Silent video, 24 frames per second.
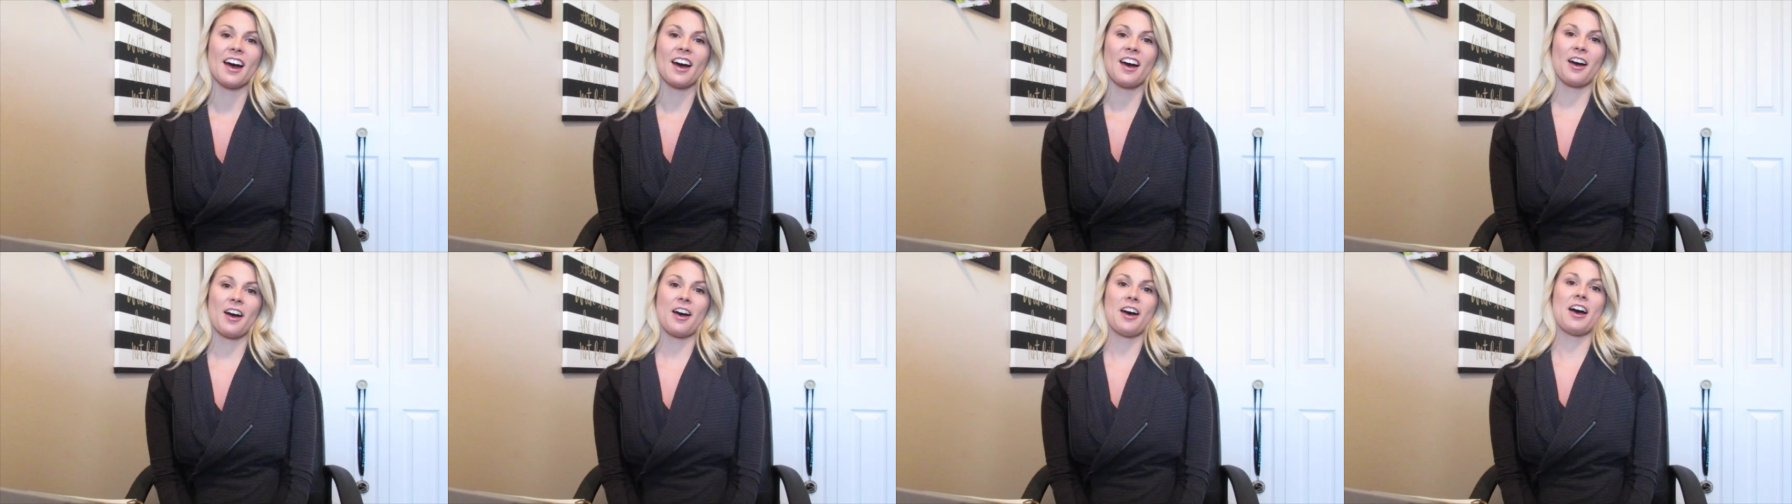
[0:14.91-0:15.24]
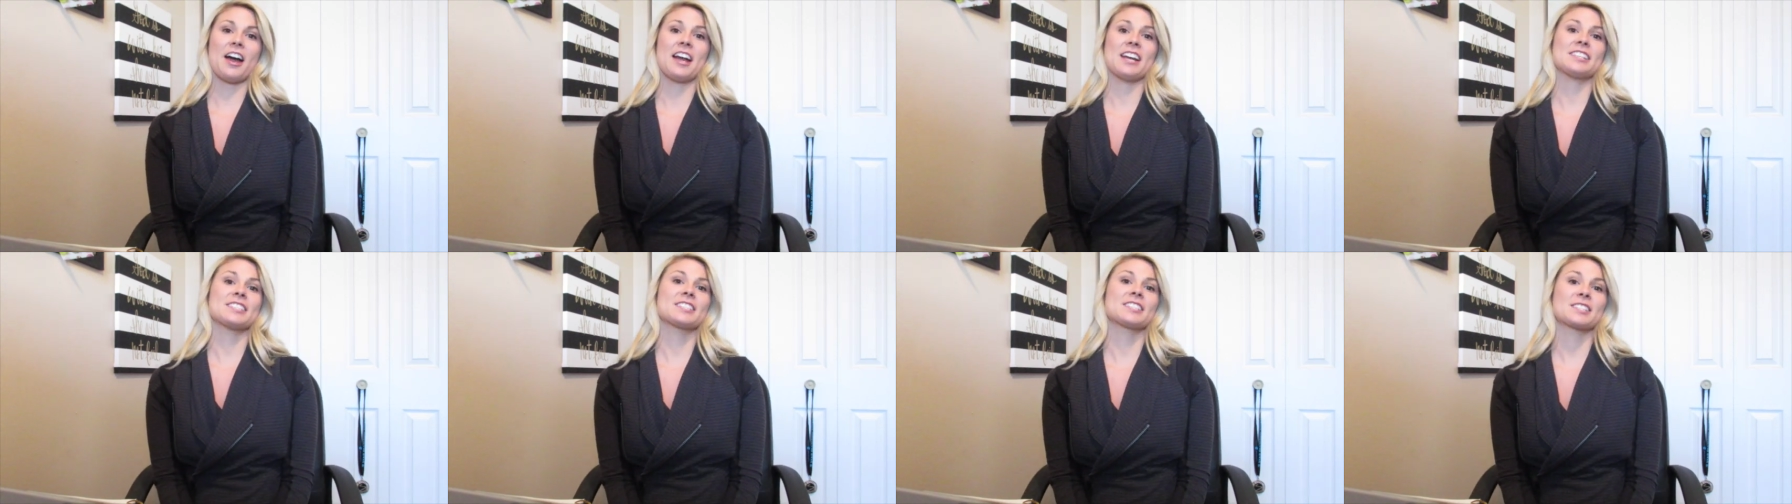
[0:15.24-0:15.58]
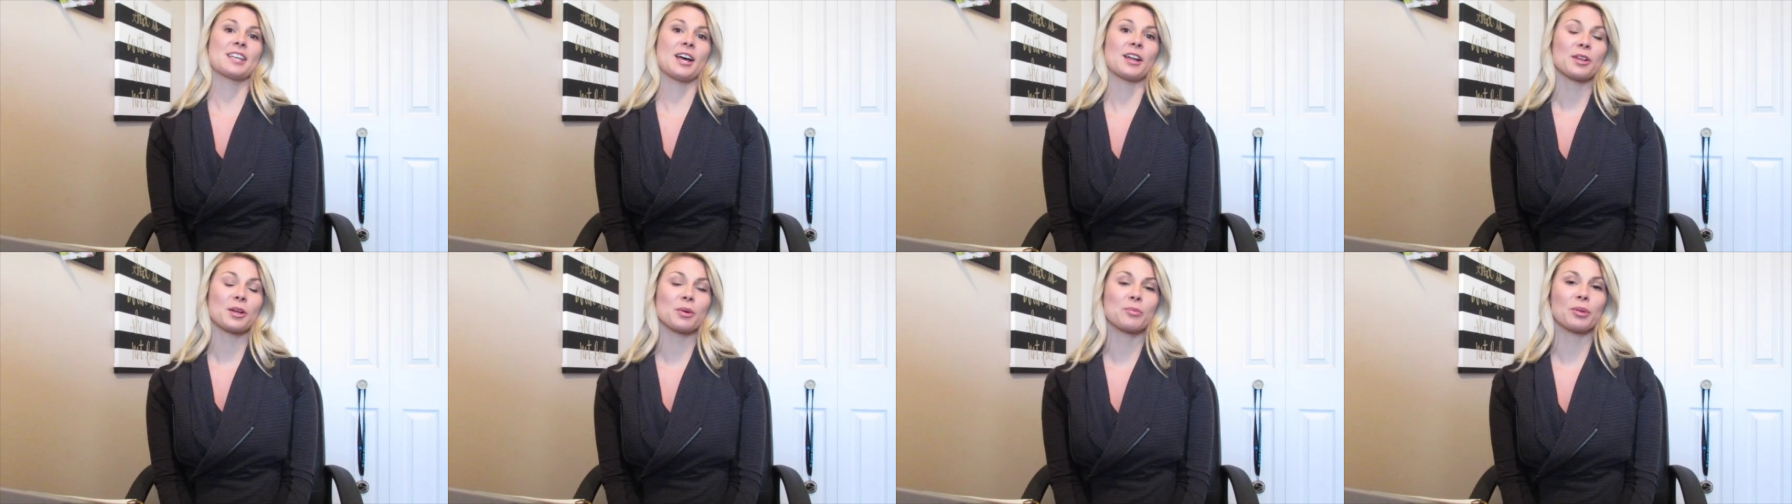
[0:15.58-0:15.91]
Uh, I
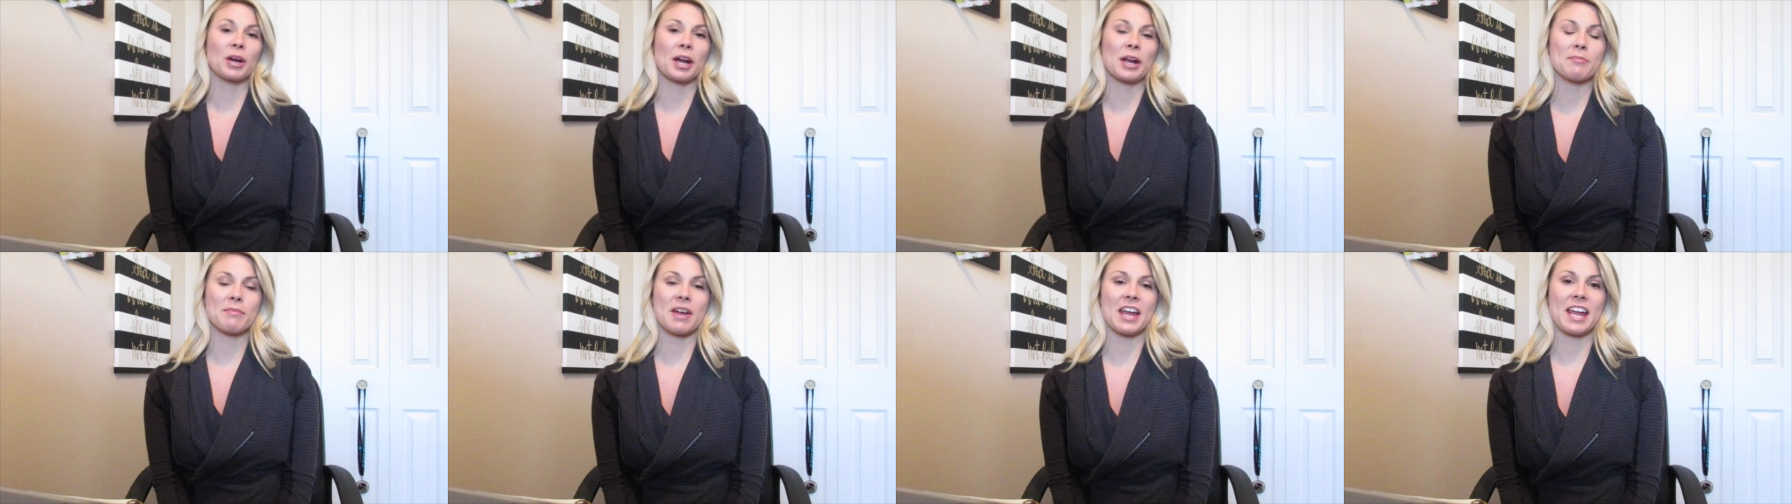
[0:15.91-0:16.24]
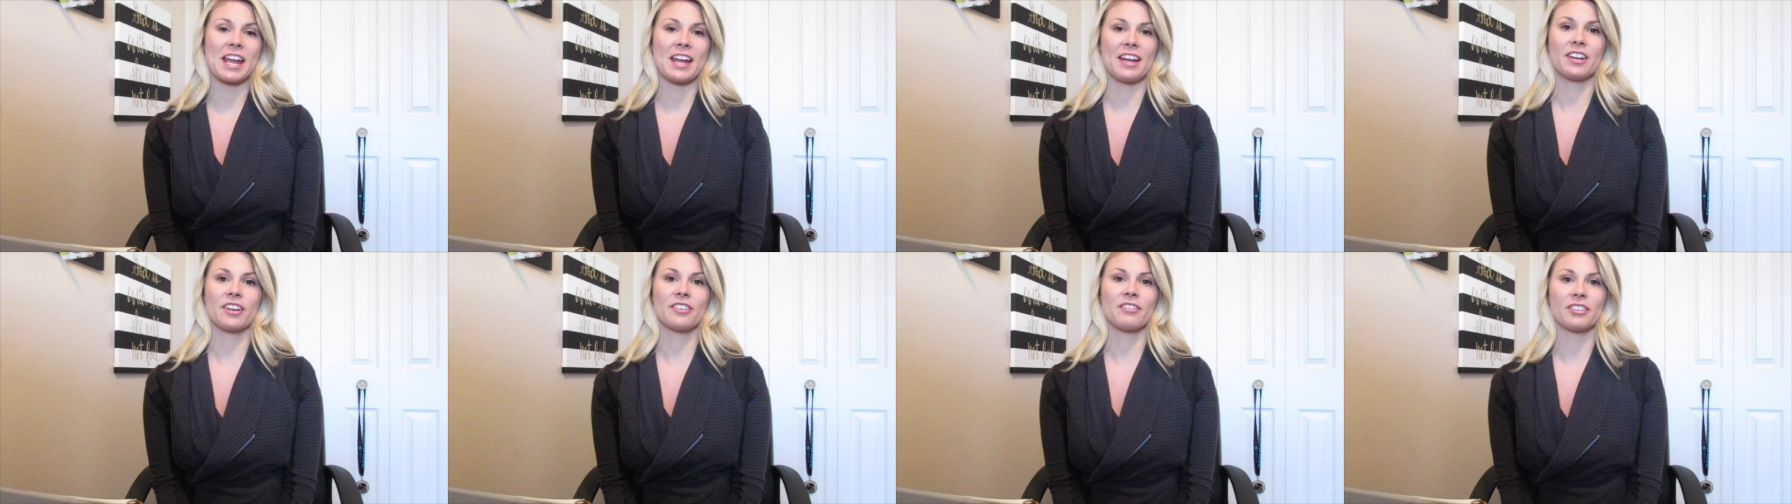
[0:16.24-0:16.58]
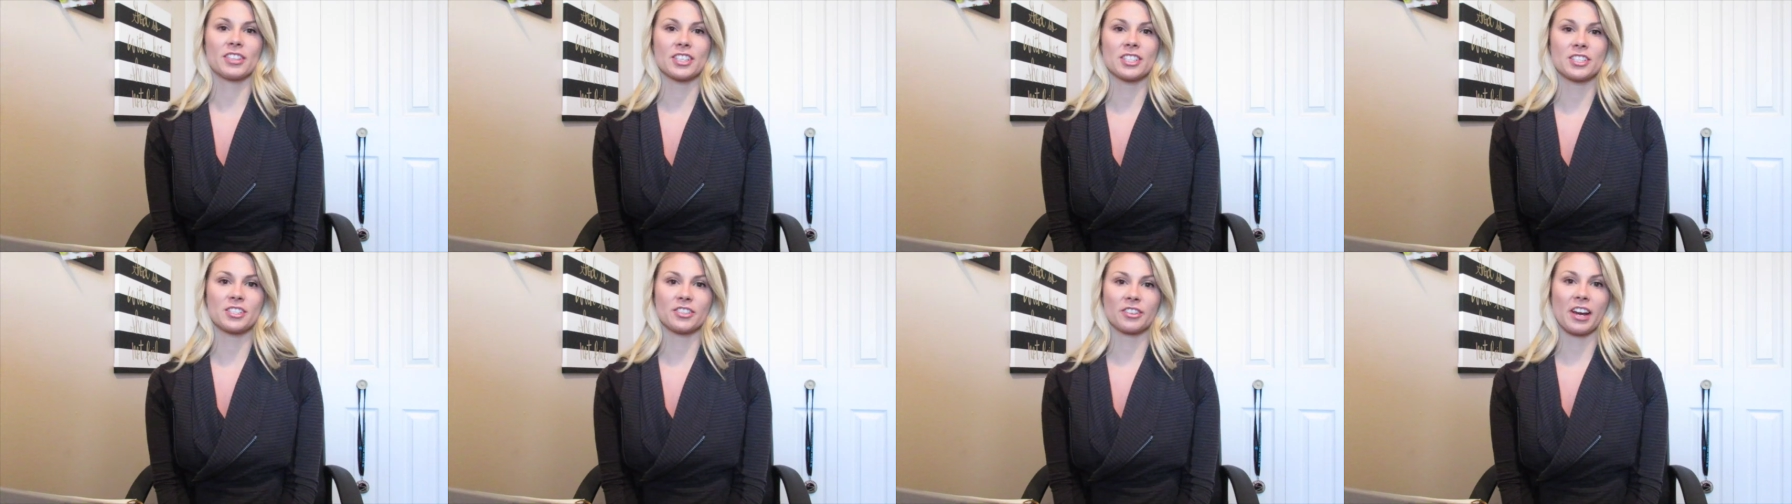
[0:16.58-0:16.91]
celebrate my
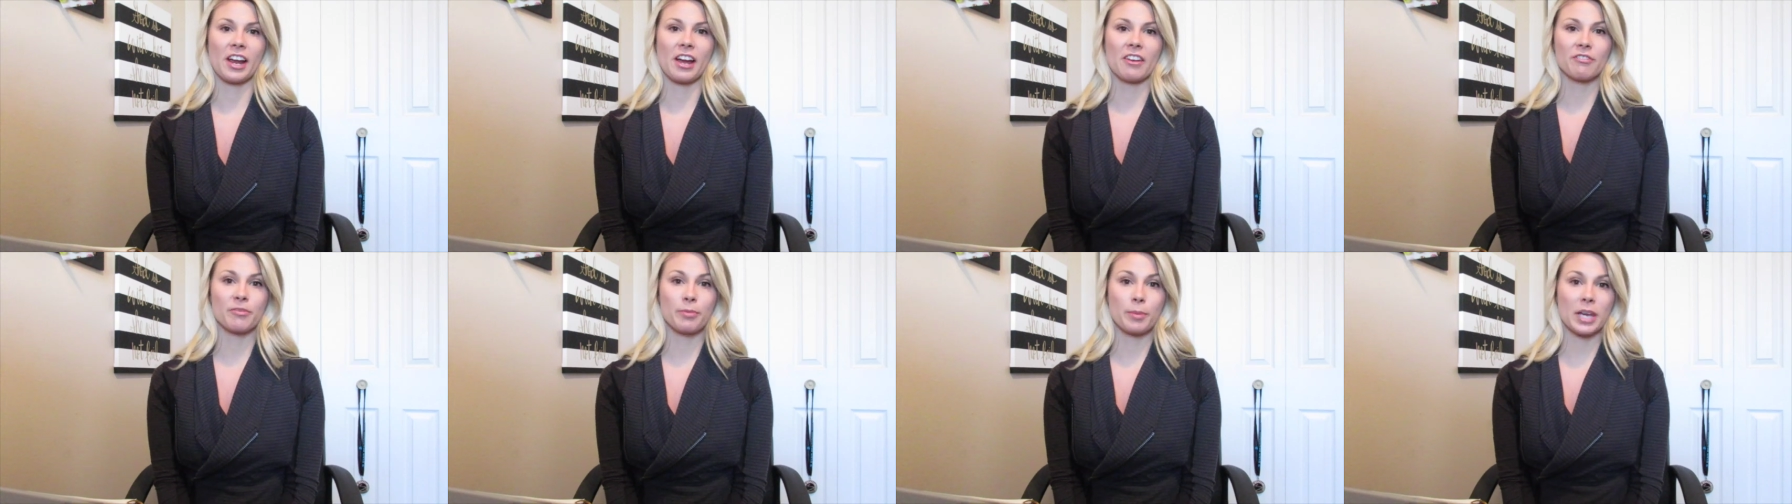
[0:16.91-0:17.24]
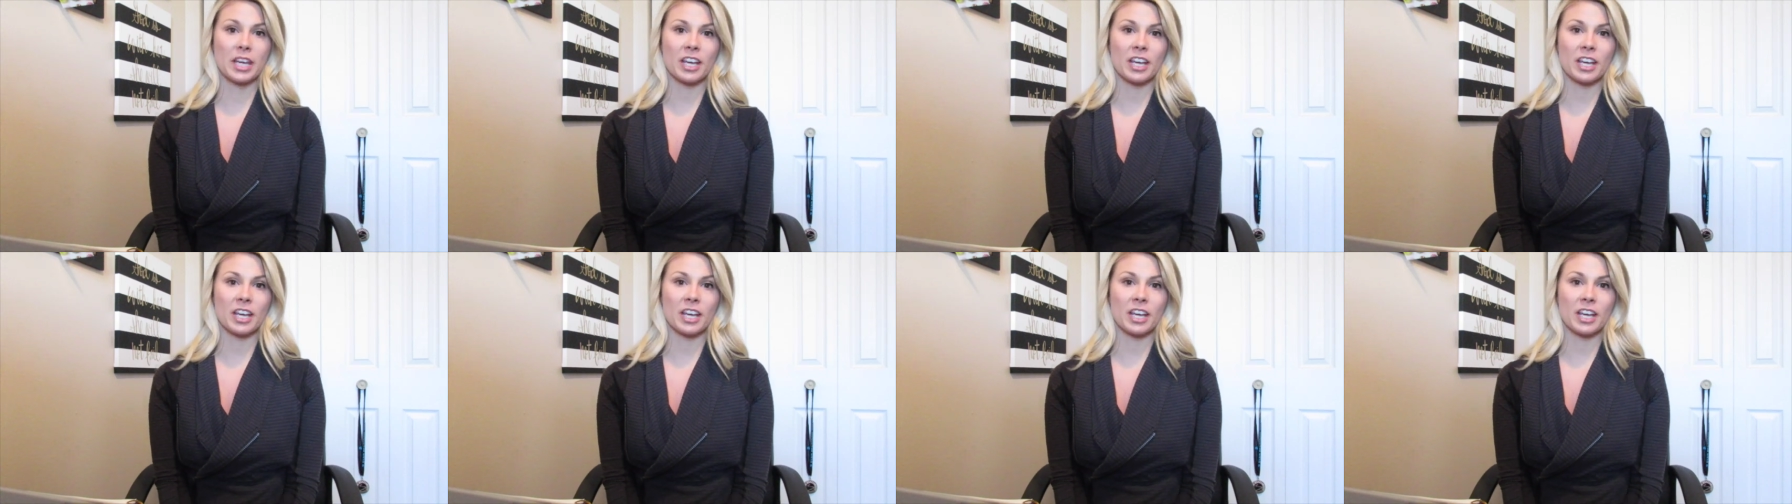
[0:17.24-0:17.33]
anniversary of